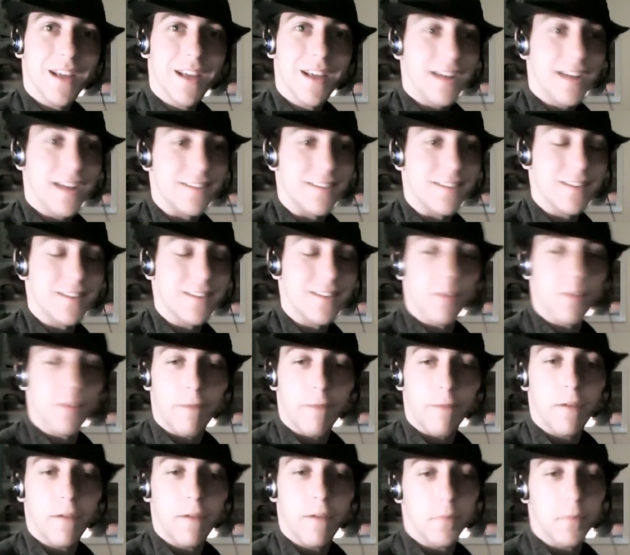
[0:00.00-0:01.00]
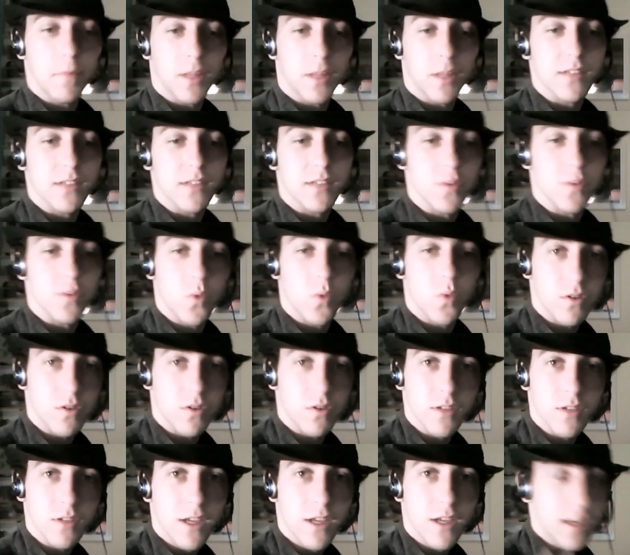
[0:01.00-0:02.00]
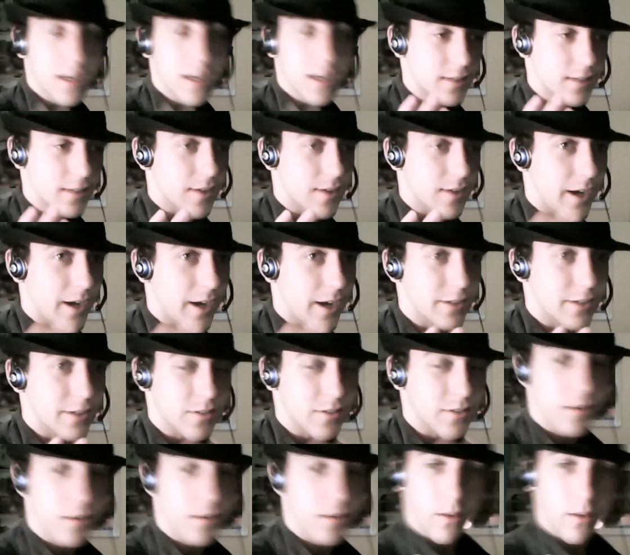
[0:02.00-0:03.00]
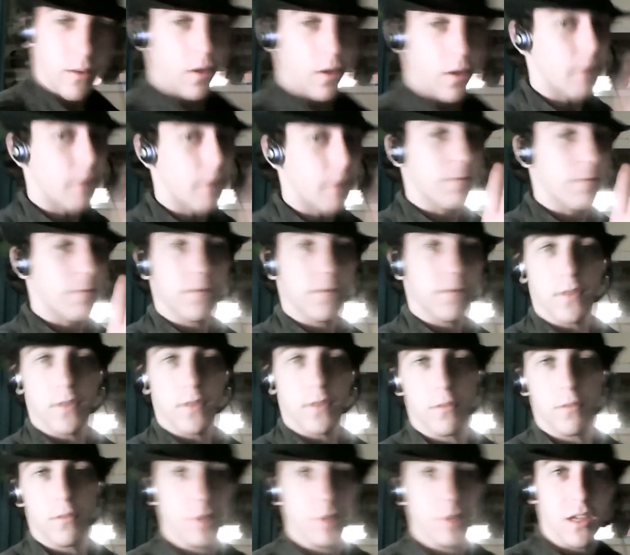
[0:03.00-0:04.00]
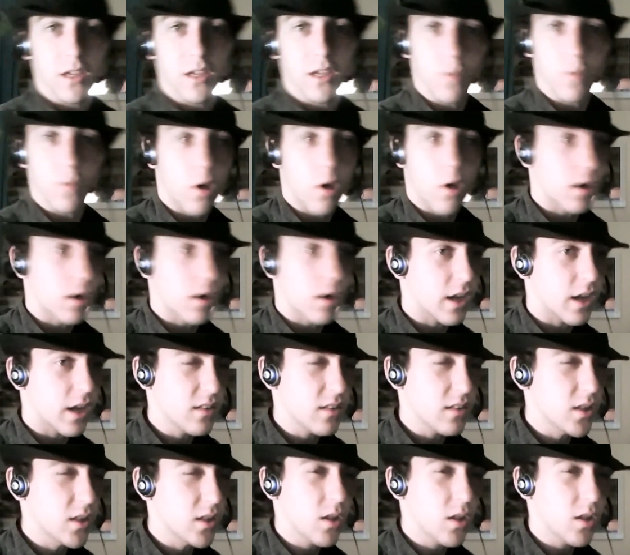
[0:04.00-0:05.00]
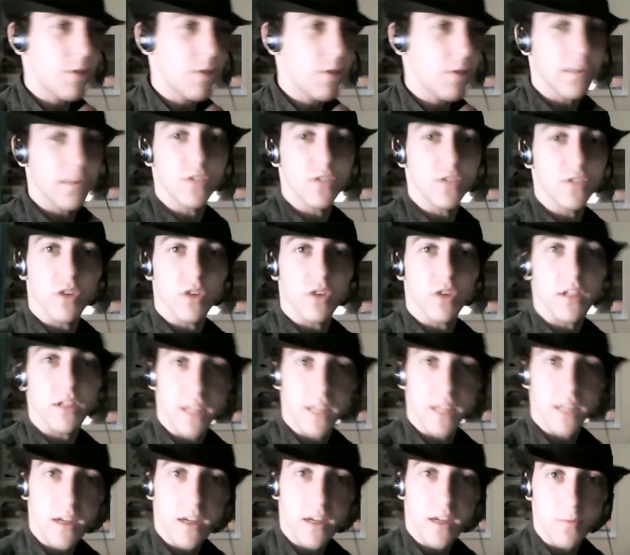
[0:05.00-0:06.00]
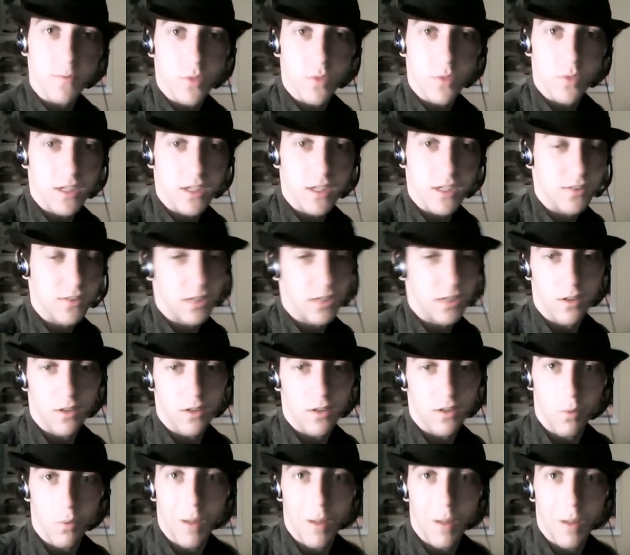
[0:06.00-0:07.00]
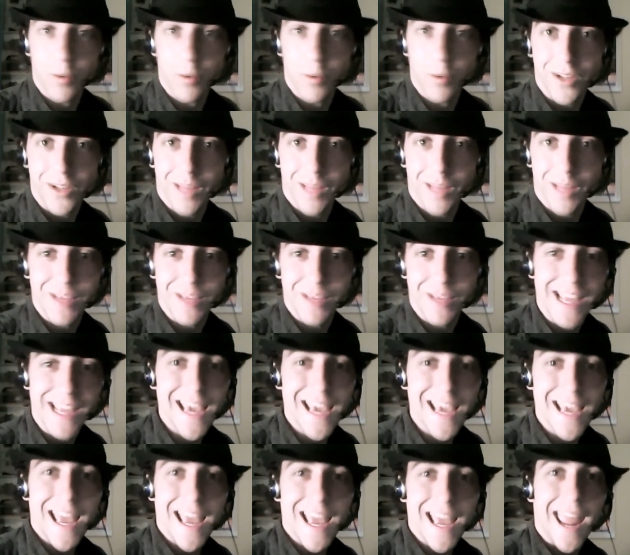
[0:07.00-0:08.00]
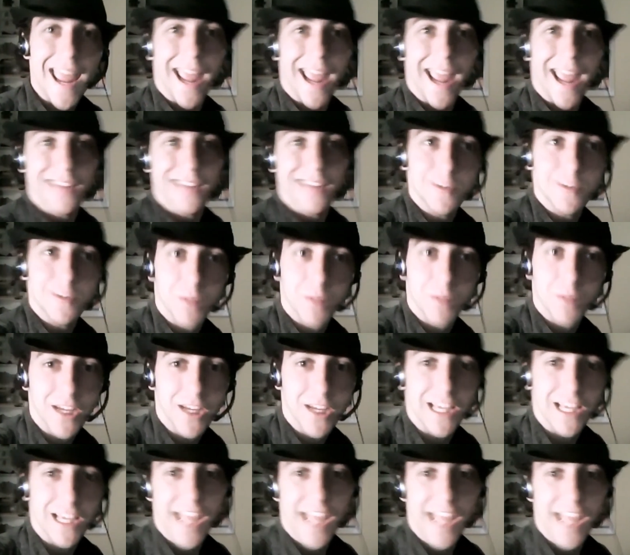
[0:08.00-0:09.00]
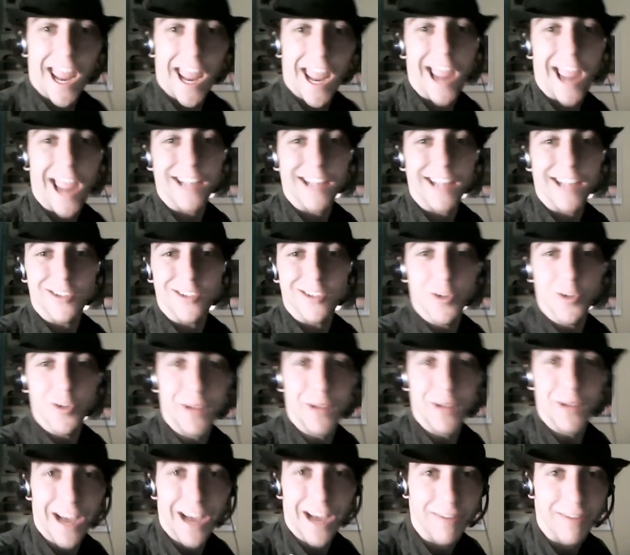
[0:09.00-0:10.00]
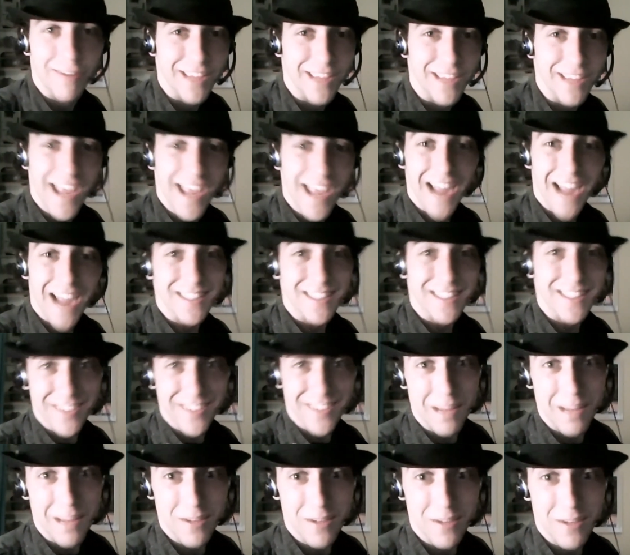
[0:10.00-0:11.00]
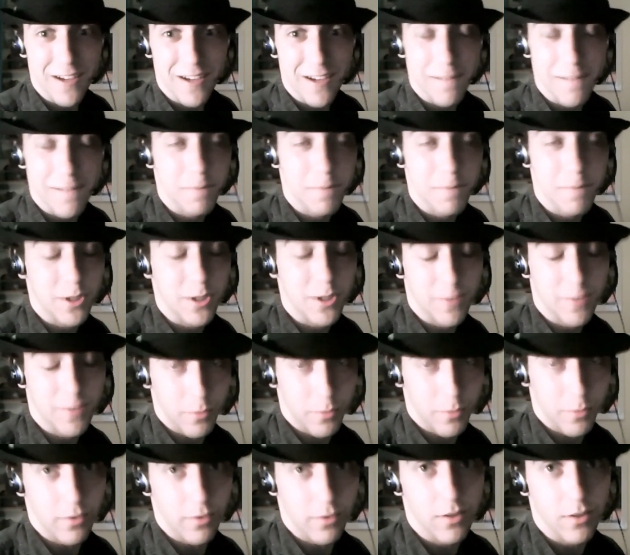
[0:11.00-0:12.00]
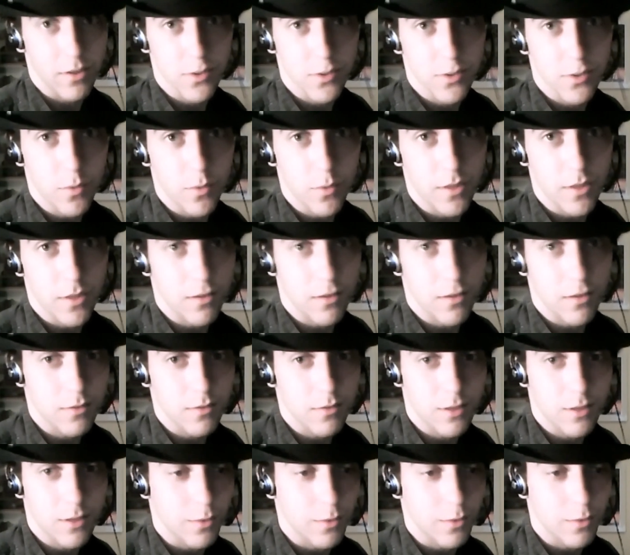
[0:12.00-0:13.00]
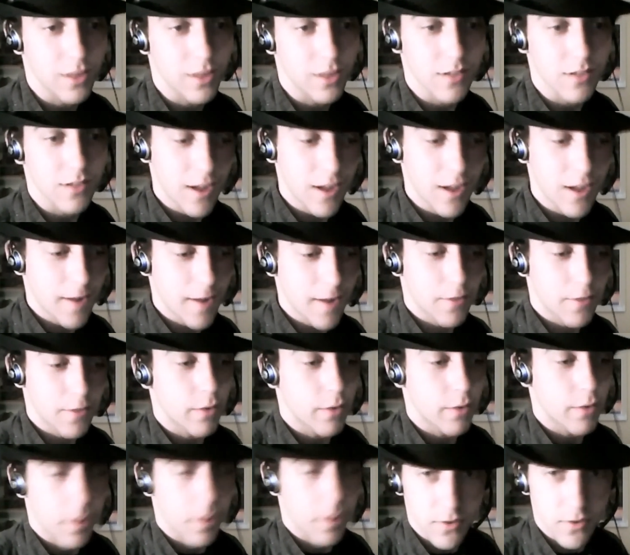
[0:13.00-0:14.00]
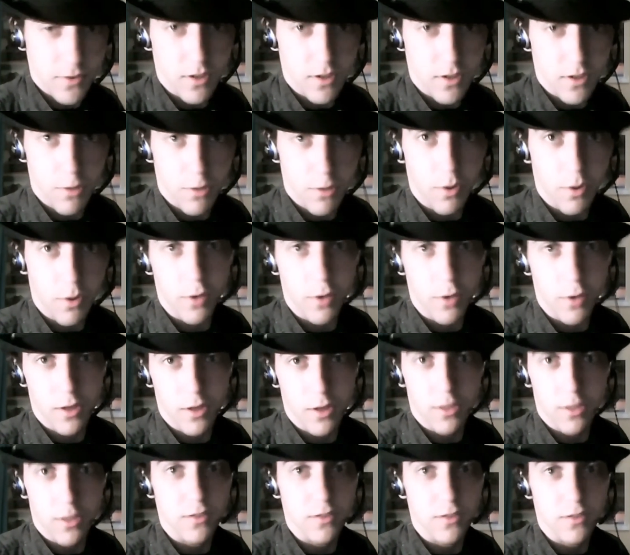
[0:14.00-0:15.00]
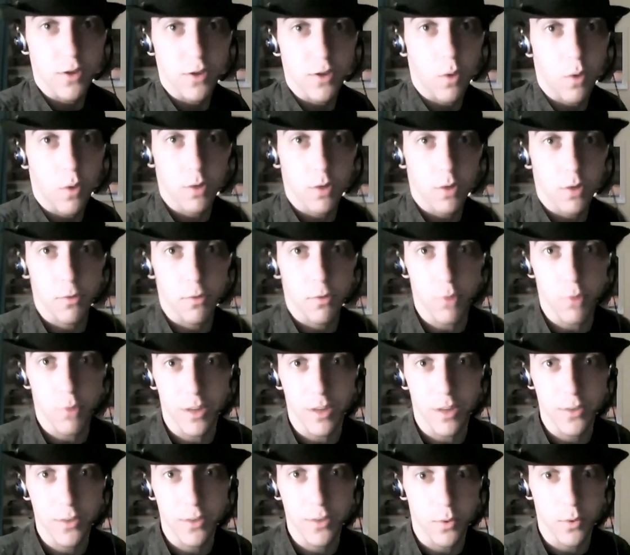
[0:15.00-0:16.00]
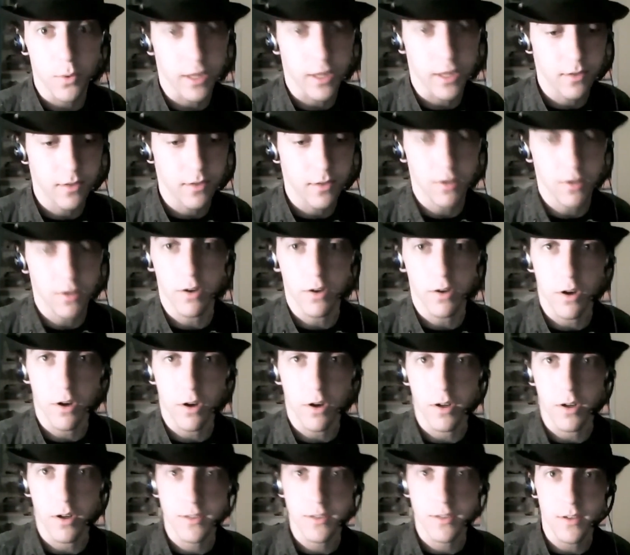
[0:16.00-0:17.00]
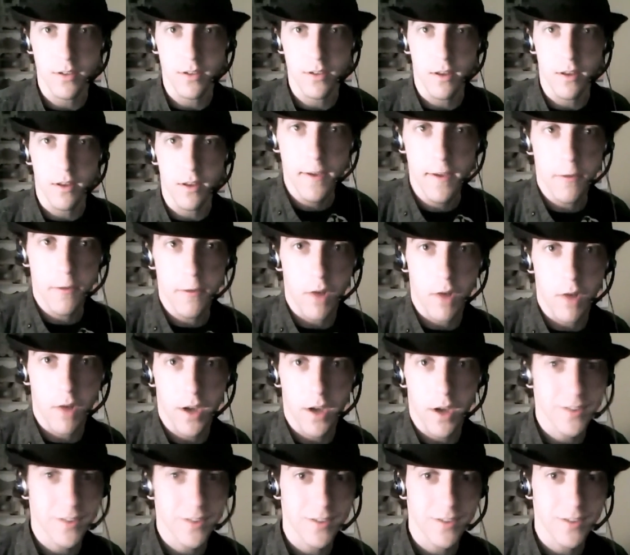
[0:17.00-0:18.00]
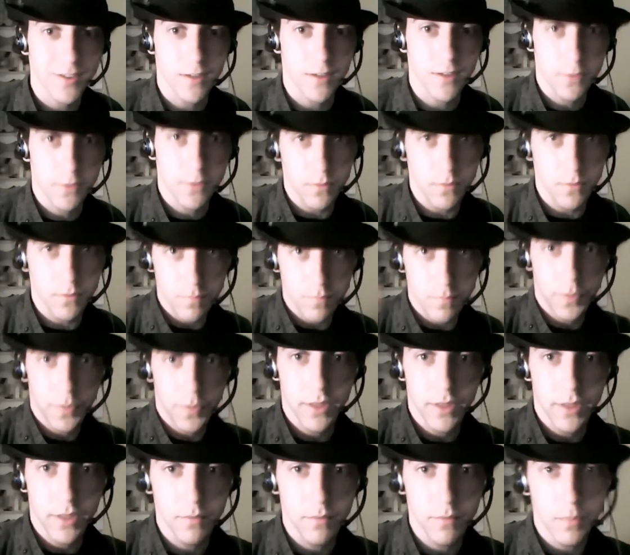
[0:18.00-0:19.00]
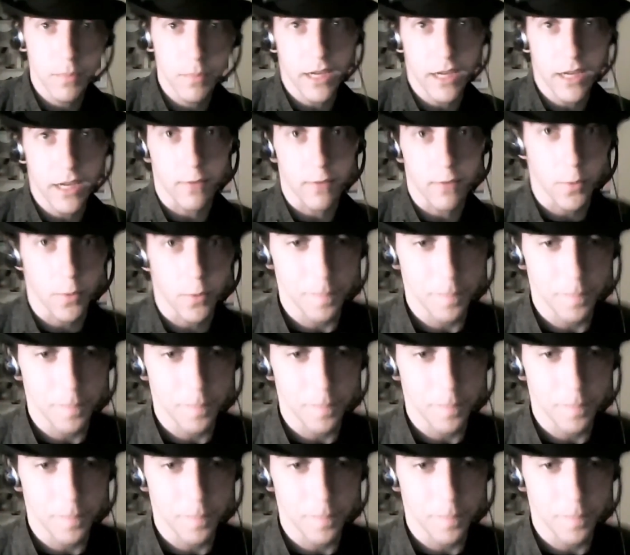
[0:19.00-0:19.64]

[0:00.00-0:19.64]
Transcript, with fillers: It's easily my favorite place in the world because I just love being in water, and I love the adrenaline that comes with it because you get to go mountain climbing and splunking and scuba diving at the same time. But you have to be really good at swimming, otherwise, the rapids are going to throw you into things you don't want to be thrown into, like undercurrents and rocks and stuff. So be careful.